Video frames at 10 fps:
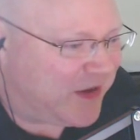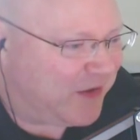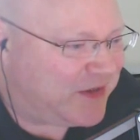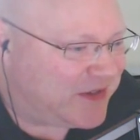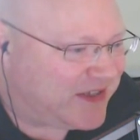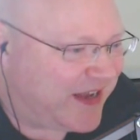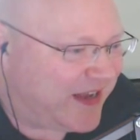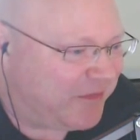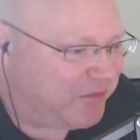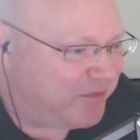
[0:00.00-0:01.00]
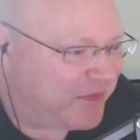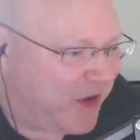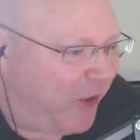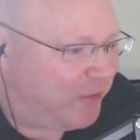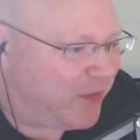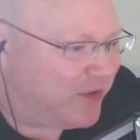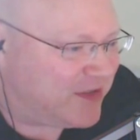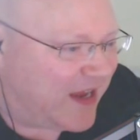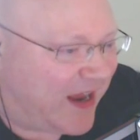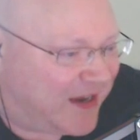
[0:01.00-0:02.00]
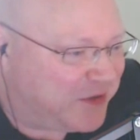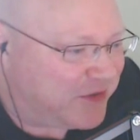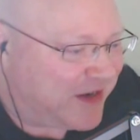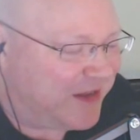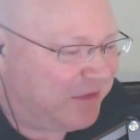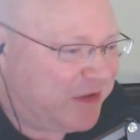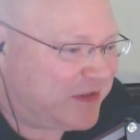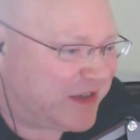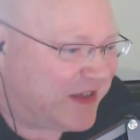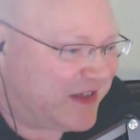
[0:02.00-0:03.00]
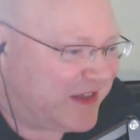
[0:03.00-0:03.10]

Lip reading: You can't just say carte blanche, I don't like music.